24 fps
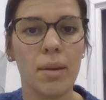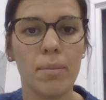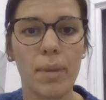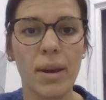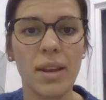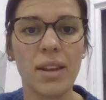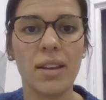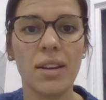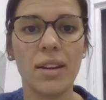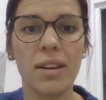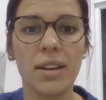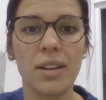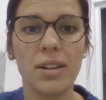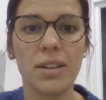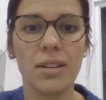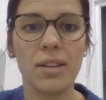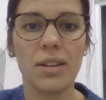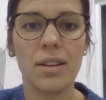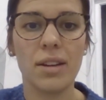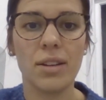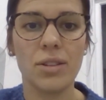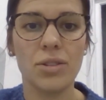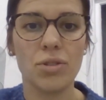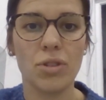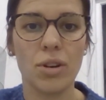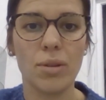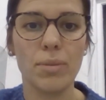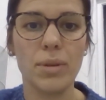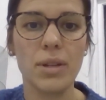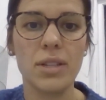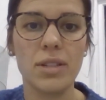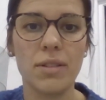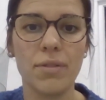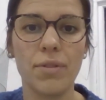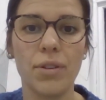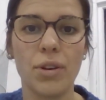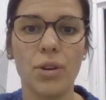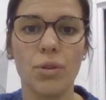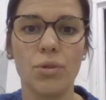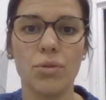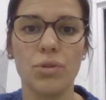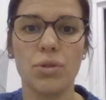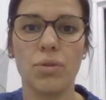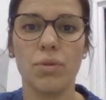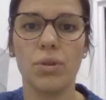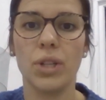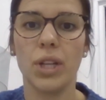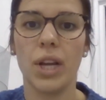making it extremely
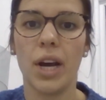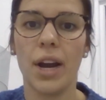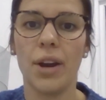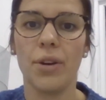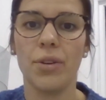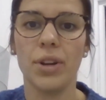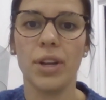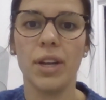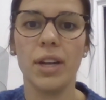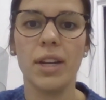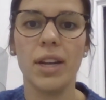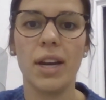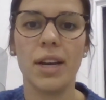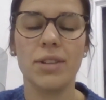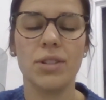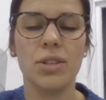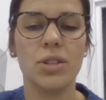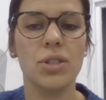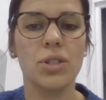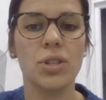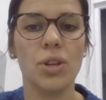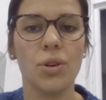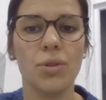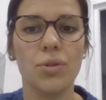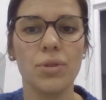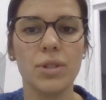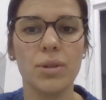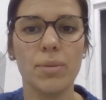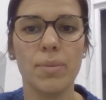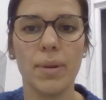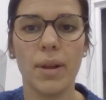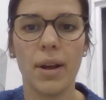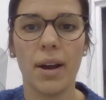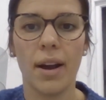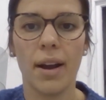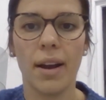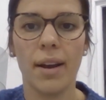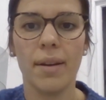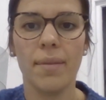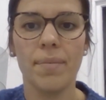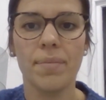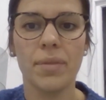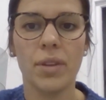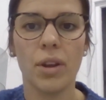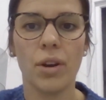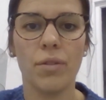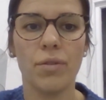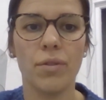difficult to rely on it as a sole supply
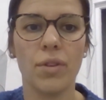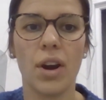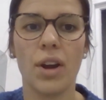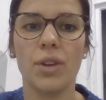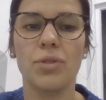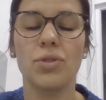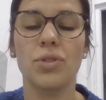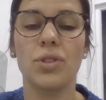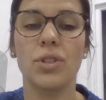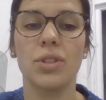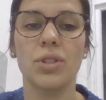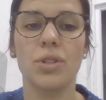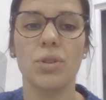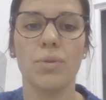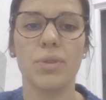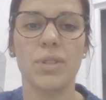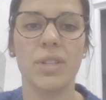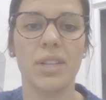of nitrogen to a